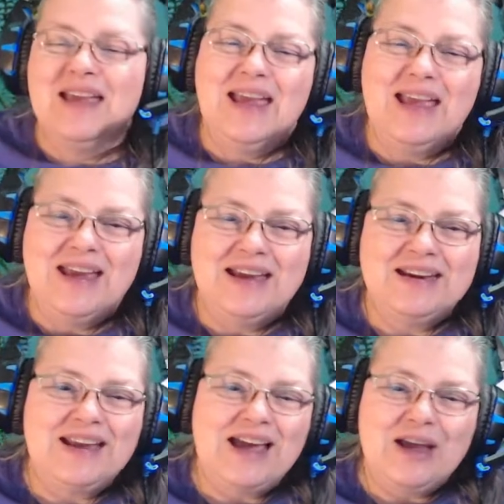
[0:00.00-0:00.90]

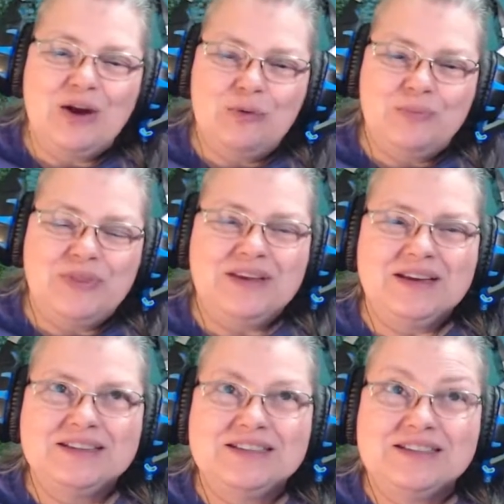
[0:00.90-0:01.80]
and I hope
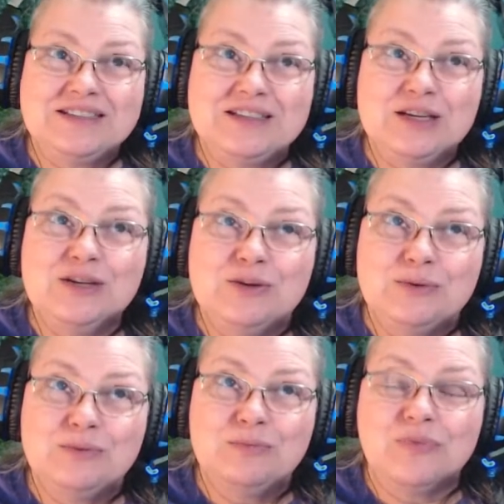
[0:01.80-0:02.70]
to see
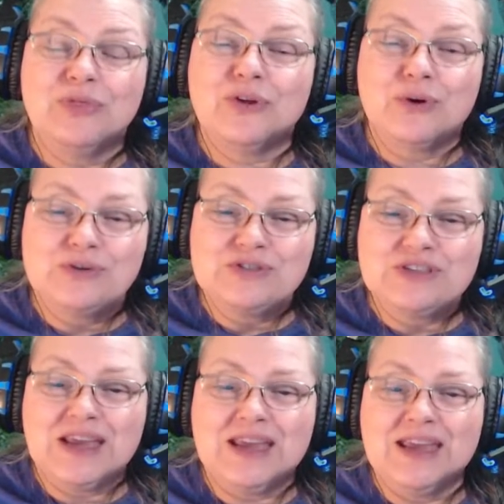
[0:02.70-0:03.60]
you
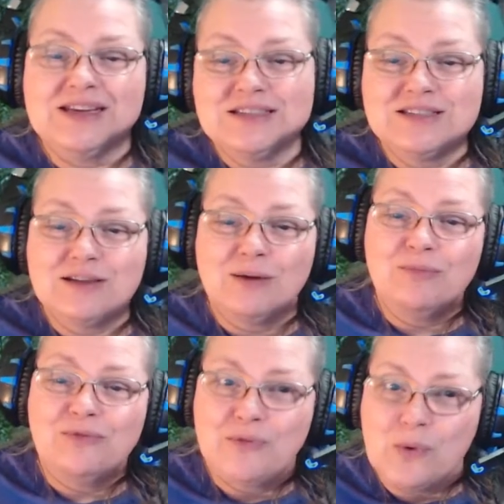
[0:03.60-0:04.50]
Thursday in some
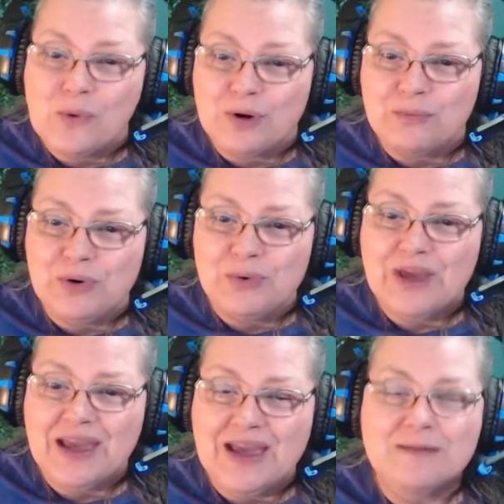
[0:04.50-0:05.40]
form.
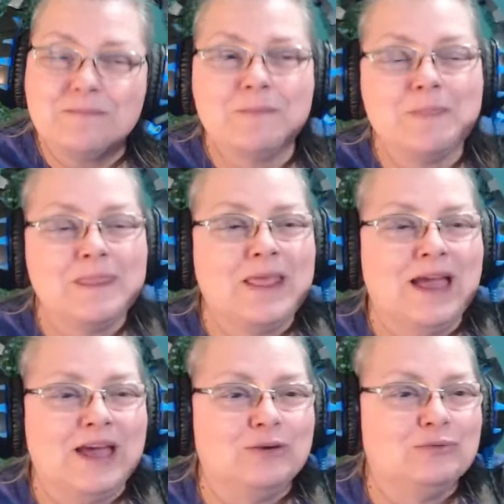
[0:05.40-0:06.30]
Okay,
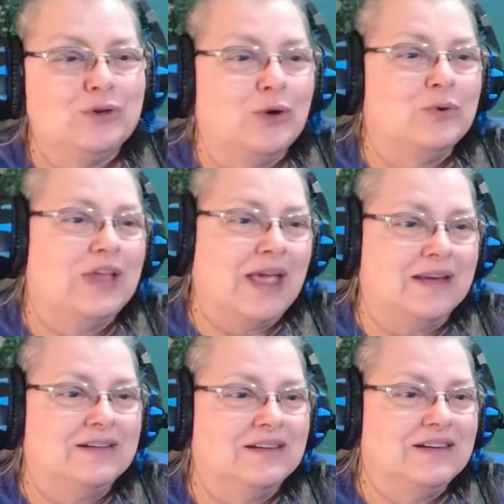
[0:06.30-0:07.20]
I don't know
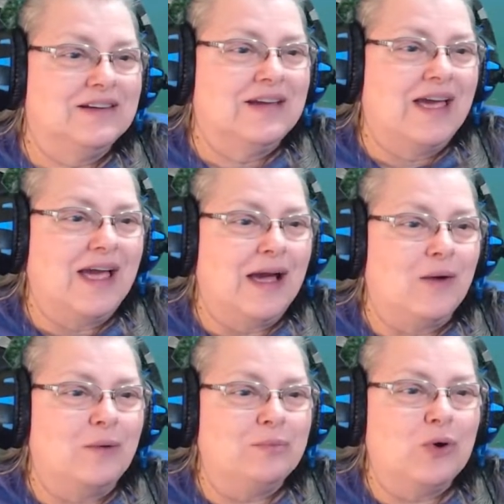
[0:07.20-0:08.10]
yet
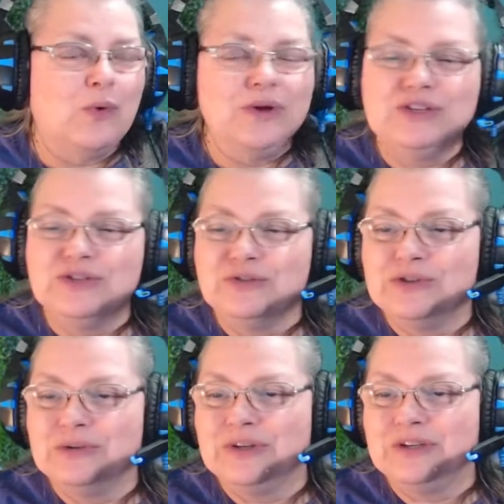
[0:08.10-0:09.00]
how I'm going to
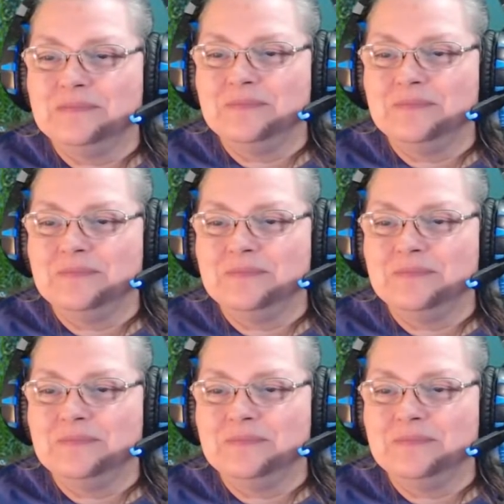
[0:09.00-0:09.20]
do it.